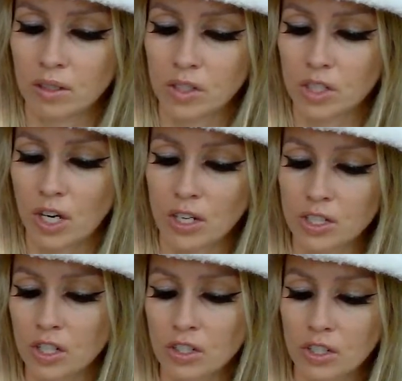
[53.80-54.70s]
share
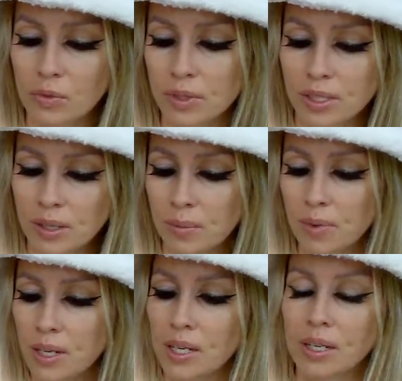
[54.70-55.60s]
children with
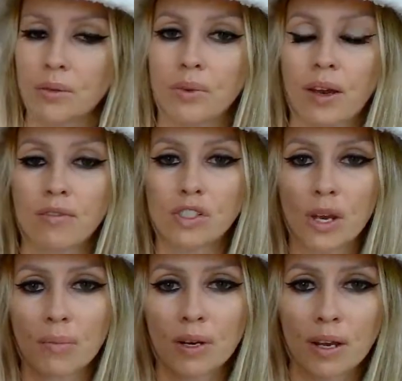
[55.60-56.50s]
somebody. We have
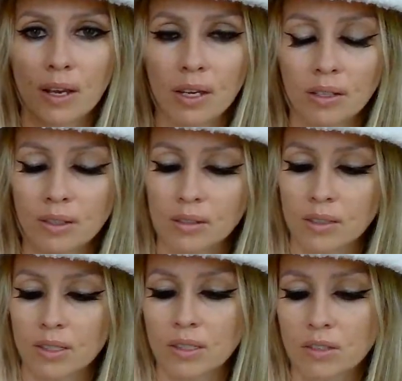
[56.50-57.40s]
Gemini.
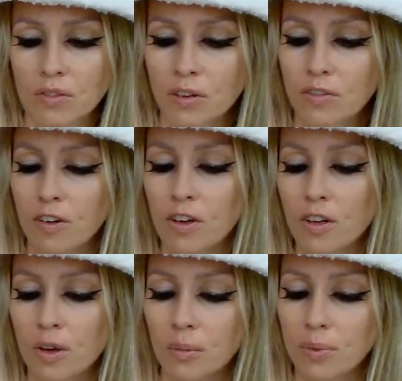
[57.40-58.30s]
This is for
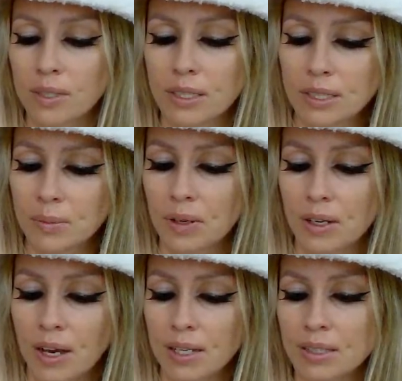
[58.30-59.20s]
Virgo. Please, Spirit
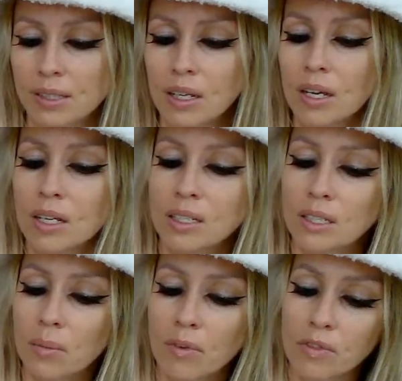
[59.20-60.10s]
Guides.
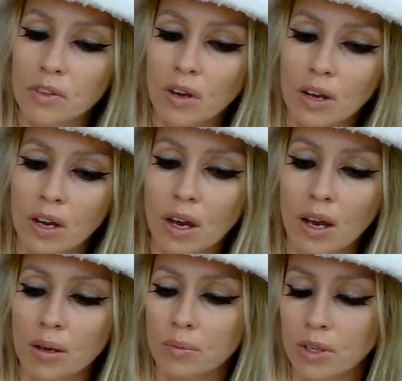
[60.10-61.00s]
Some of you are,
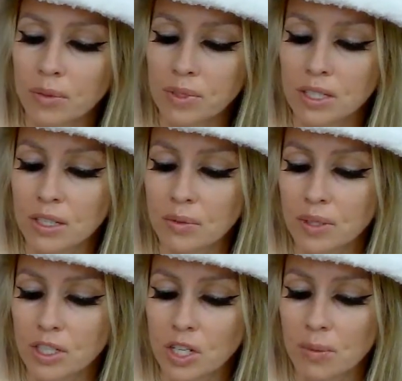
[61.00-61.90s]
um, could be dealing with
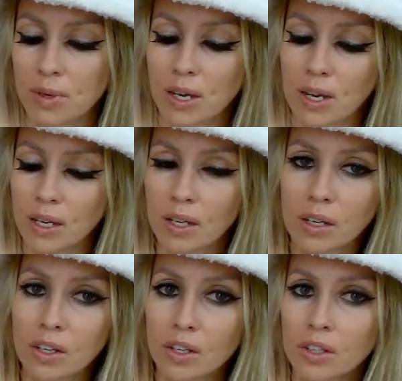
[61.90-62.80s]
a Gemini.
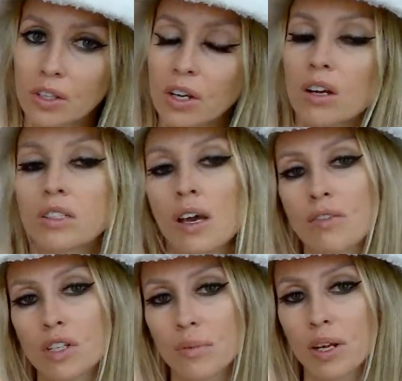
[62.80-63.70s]
You could also have
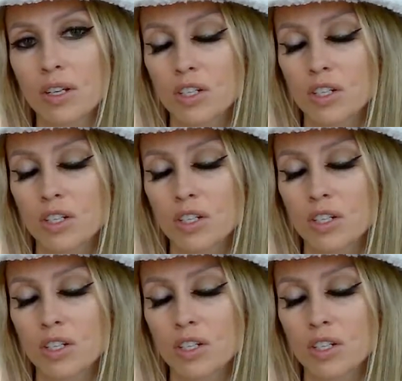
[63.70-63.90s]
Gemini in